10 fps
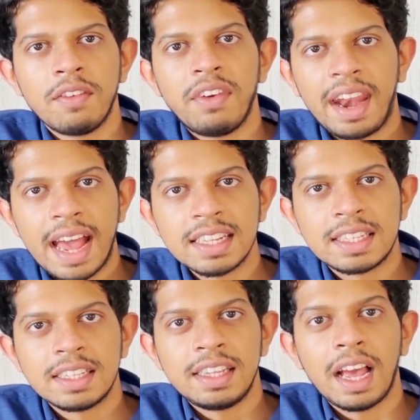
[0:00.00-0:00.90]

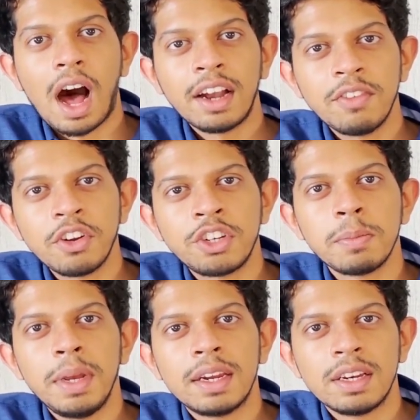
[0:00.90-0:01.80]
whereas the
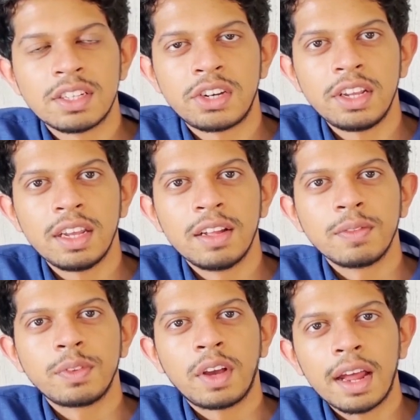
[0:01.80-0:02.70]
artificial meat industry
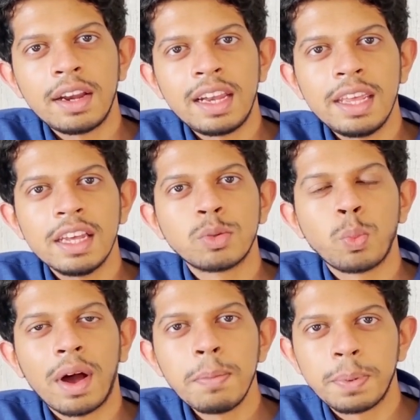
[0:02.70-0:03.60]
currently is
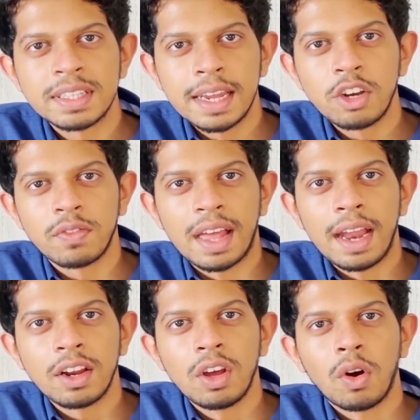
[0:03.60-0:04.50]
1% of
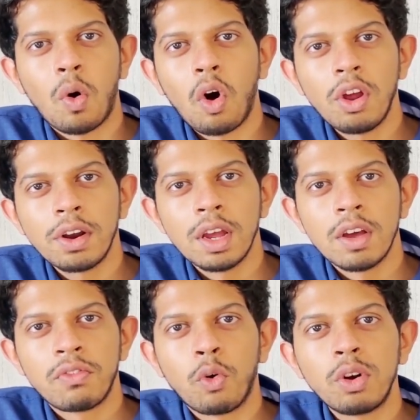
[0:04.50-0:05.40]
that, or
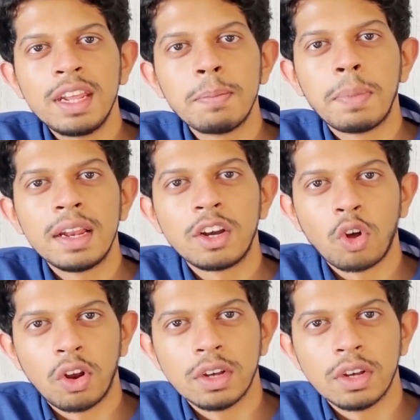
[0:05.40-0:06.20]
$14 billion.